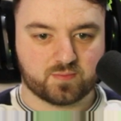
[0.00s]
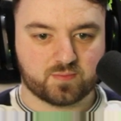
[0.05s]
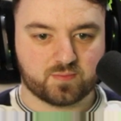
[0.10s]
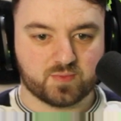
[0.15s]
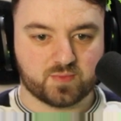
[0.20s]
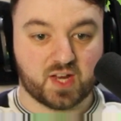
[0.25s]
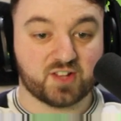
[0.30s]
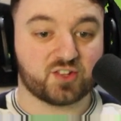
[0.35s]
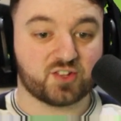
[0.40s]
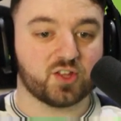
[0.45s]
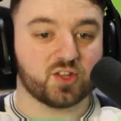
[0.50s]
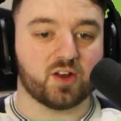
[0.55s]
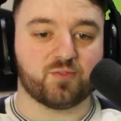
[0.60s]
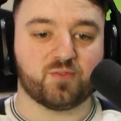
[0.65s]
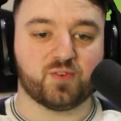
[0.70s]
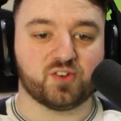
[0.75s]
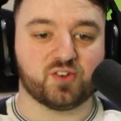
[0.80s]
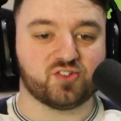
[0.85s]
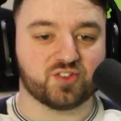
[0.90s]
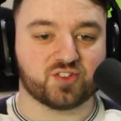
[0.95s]
That's not
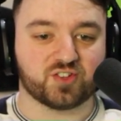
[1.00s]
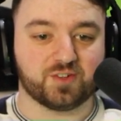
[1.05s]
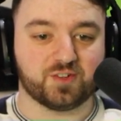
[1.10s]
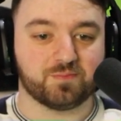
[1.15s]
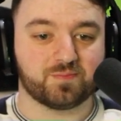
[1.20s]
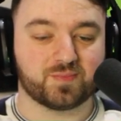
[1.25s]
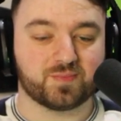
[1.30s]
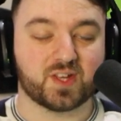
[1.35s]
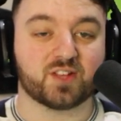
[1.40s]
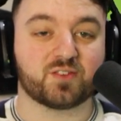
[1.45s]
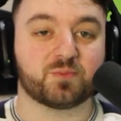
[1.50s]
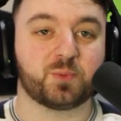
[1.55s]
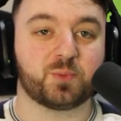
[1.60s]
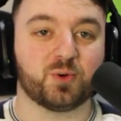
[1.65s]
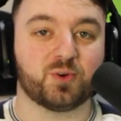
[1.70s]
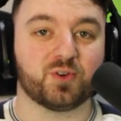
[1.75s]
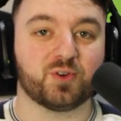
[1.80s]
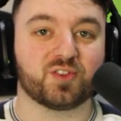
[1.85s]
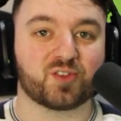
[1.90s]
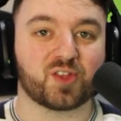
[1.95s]
efficiency. That's
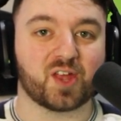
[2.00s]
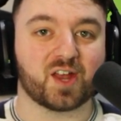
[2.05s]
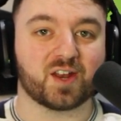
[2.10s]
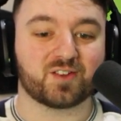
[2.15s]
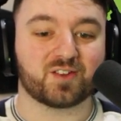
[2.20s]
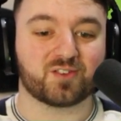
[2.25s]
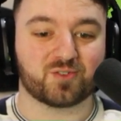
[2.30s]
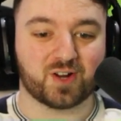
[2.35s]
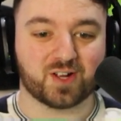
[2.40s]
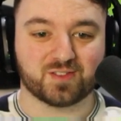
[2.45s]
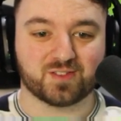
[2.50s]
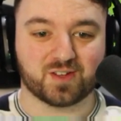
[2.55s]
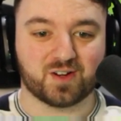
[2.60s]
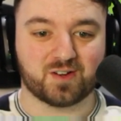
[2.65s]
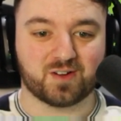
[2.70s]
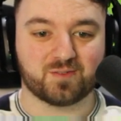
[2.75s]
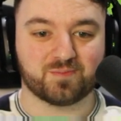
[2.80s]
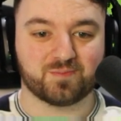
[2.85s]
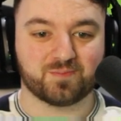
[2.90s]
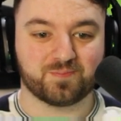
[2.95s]
pure aesthetics right
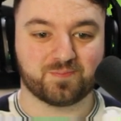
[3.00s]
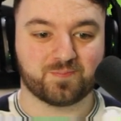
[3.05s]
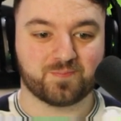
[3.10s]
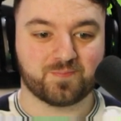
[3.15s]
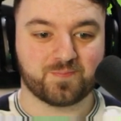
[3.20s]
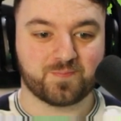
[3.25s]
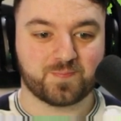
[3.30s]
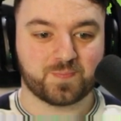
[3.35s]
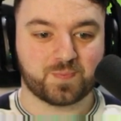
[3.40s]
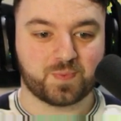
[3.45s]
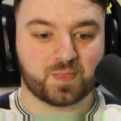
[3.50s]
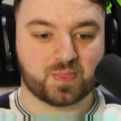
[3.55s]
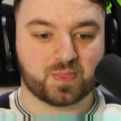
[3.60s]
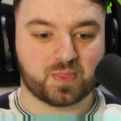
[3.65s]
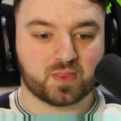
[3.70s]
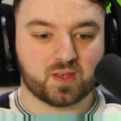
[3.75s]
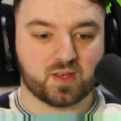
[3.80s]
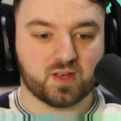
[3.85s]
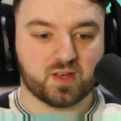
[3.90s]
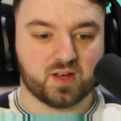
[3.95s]
there.
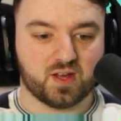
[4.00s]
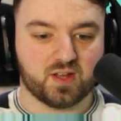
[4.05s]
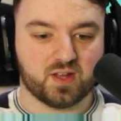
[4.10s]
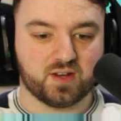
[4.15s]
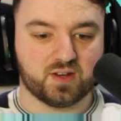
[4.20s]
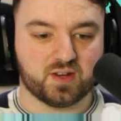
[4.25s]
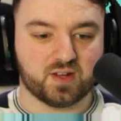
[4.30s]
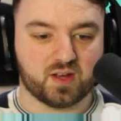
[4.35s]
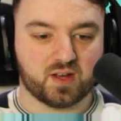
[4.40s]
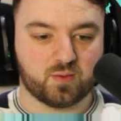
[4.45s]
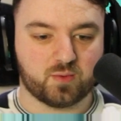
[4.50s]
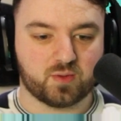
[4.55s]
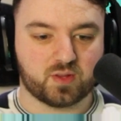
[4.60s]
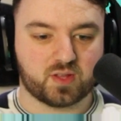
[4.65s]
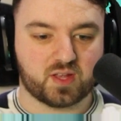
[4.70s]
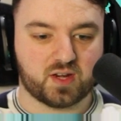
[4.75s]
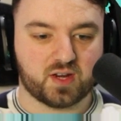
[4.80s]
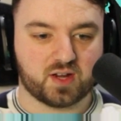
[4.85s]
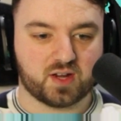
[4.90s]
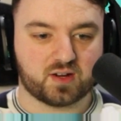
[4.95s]
And uh, will
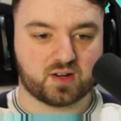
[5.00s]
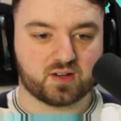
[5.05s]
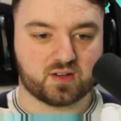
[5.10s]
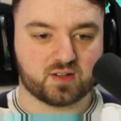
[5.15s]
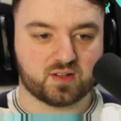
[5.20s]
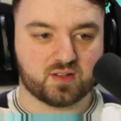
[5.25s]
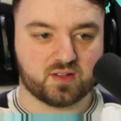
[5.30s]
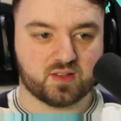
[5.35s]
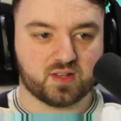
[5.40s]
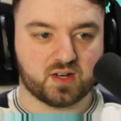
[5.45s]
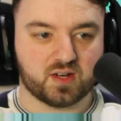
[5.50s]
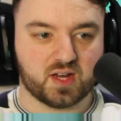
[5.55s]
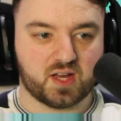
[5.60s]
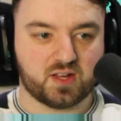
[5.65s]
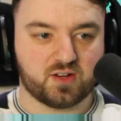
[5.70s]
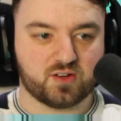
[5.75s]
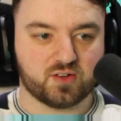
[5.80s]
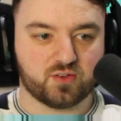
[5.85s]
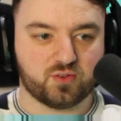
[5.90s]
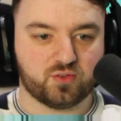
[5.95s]
connect the
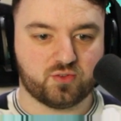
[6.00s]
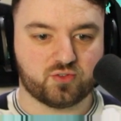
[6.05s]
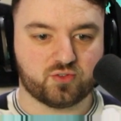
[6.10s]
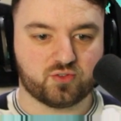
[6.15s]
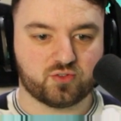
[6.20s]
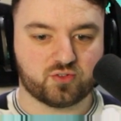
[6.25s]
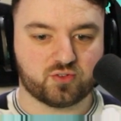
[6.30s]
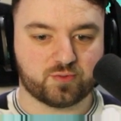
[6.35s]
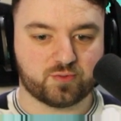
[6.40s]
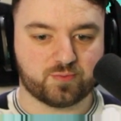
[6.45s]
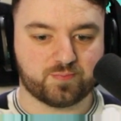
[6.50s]
lighthouse.